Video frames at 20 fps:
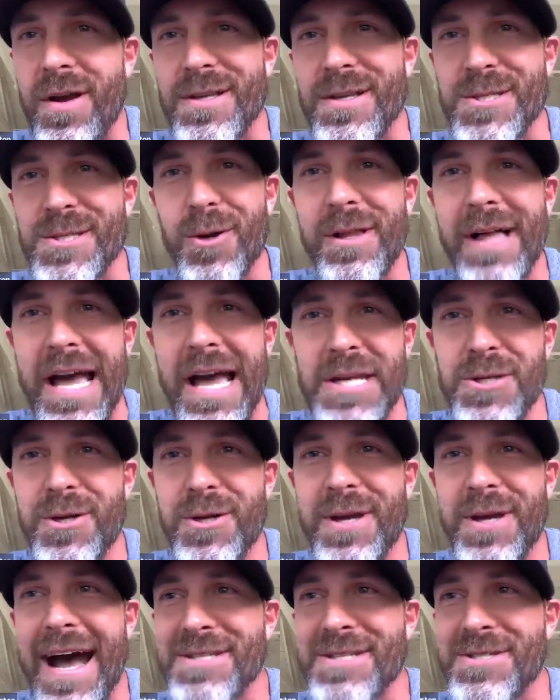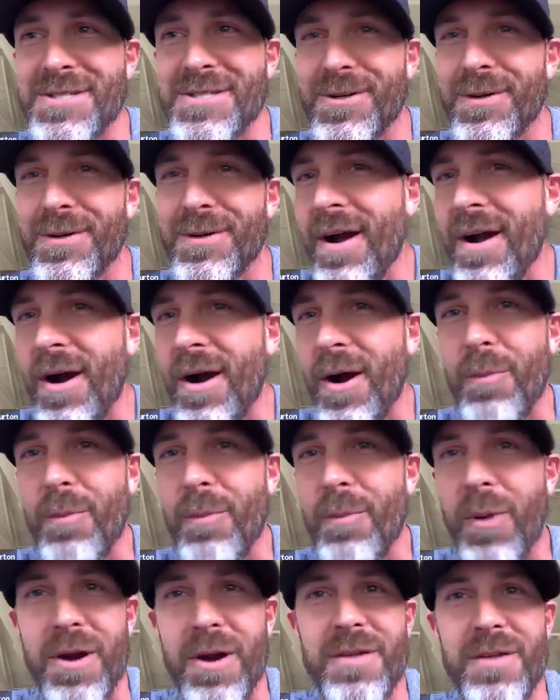So glad you guys are
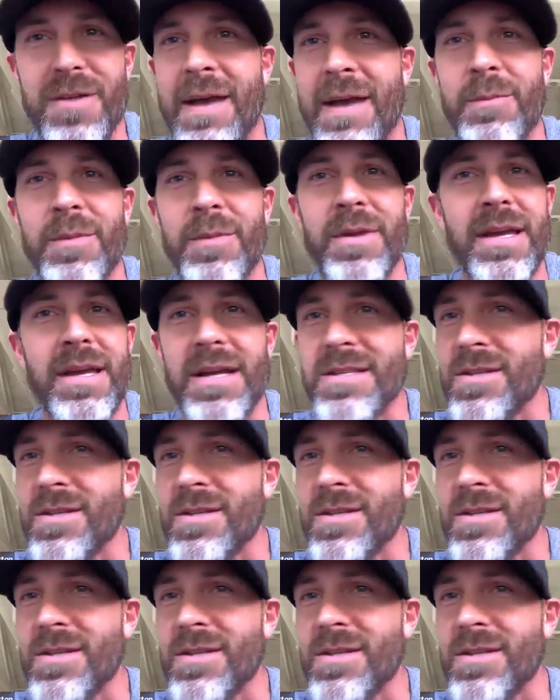part of the family.